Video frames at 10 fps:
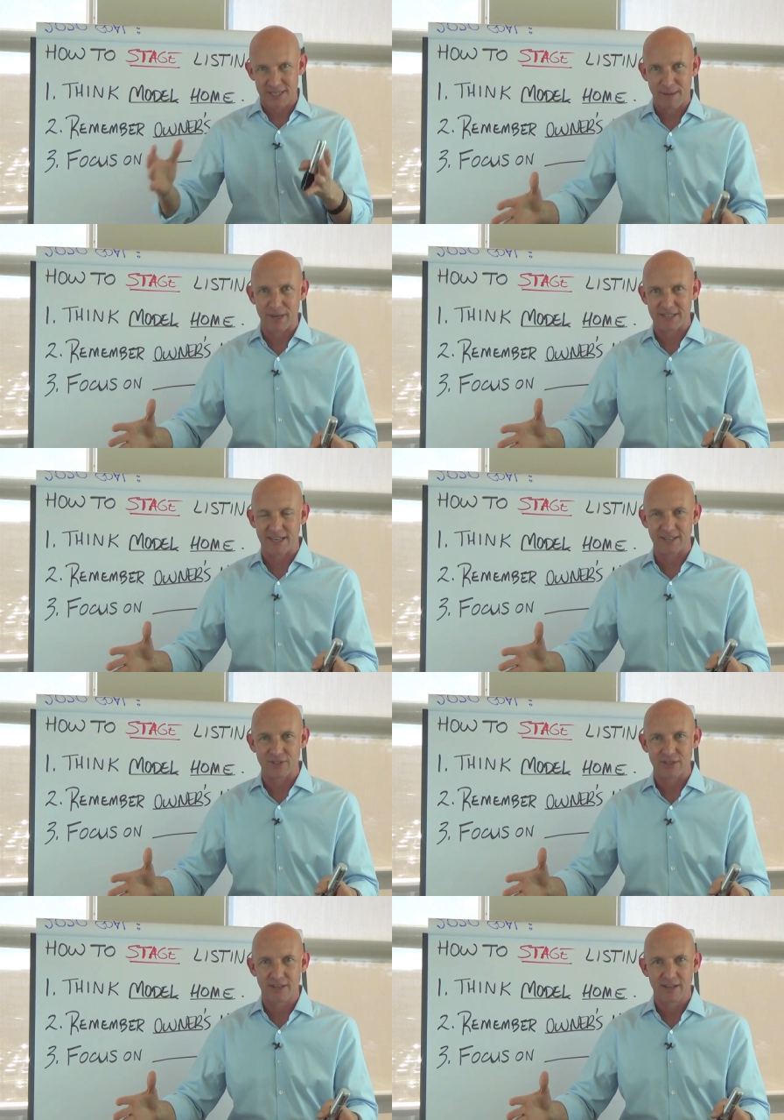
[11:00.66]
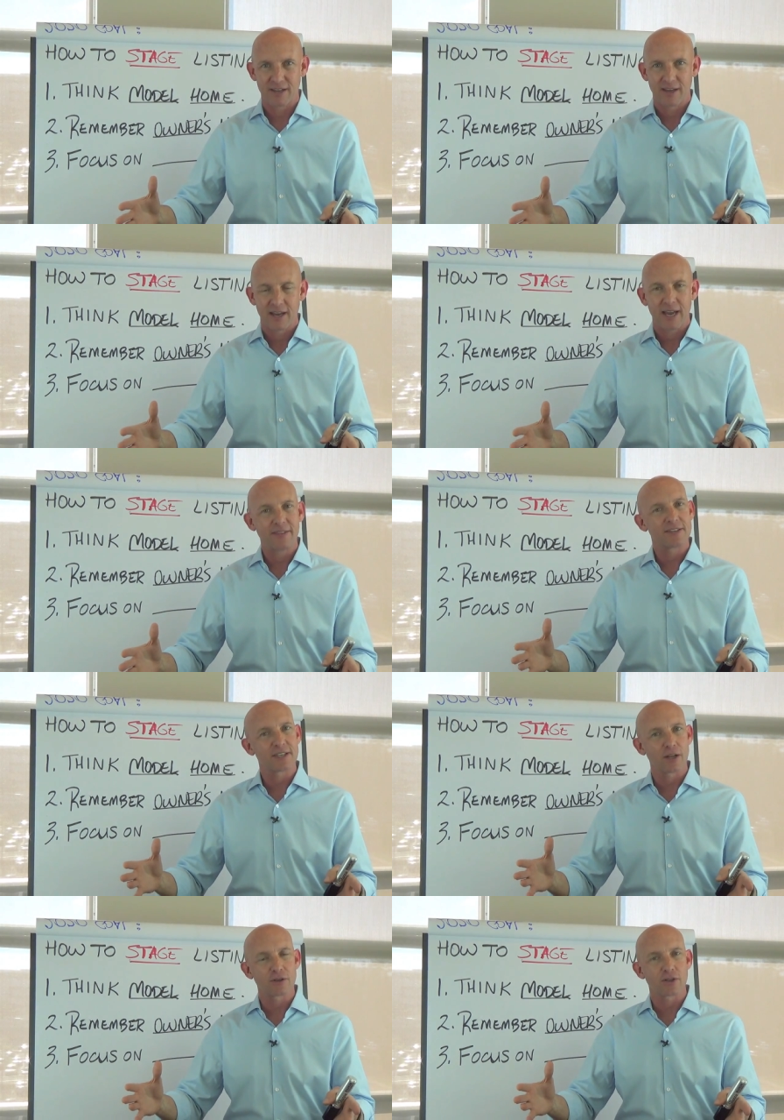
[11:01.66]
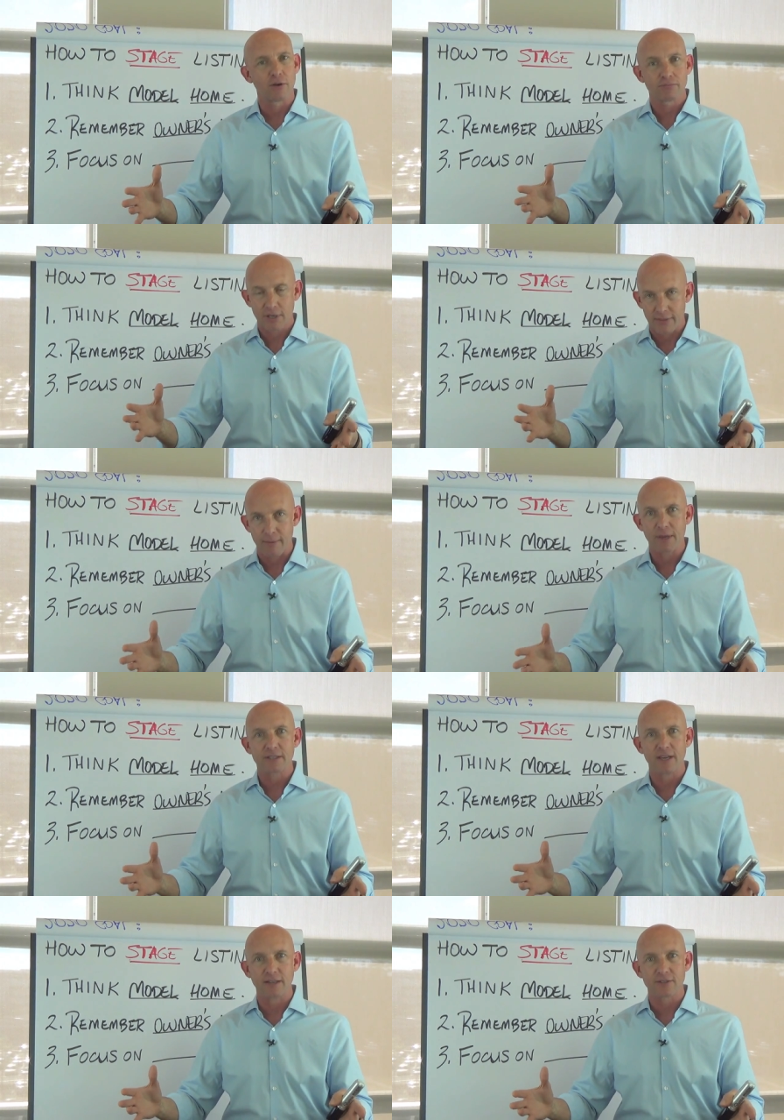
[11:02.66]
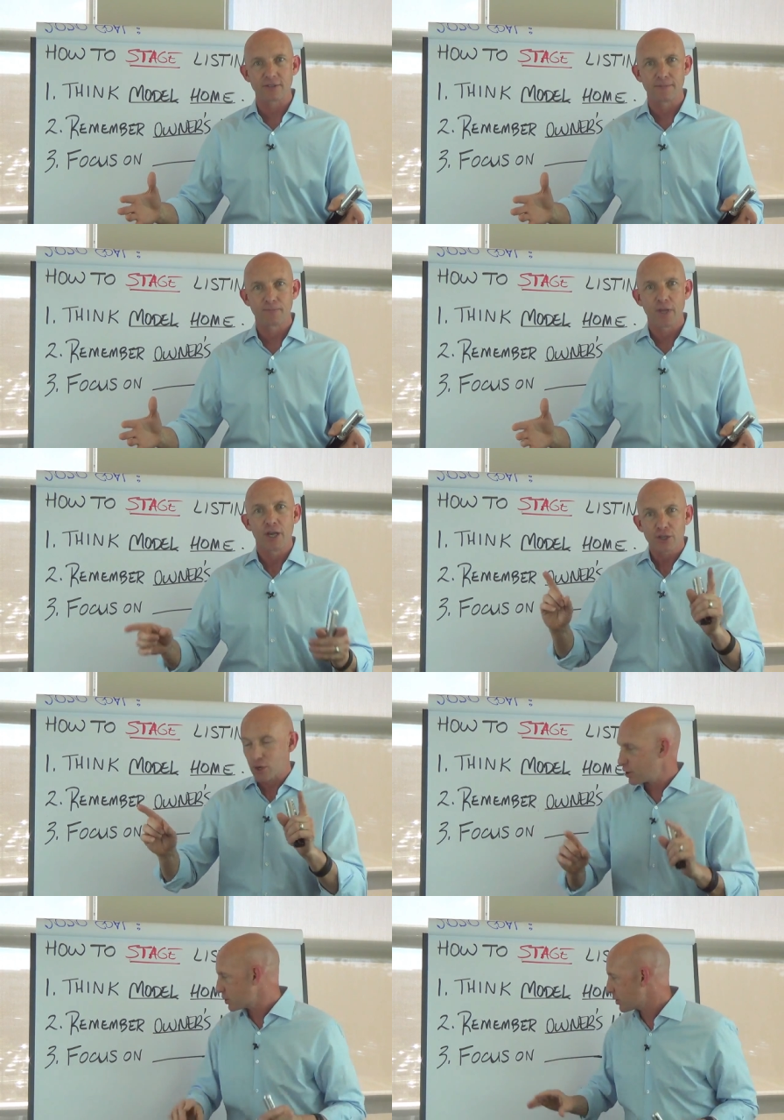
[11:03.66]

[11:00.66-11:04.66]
that make sense? And the sellers go, yeah, that makes sense. So here's the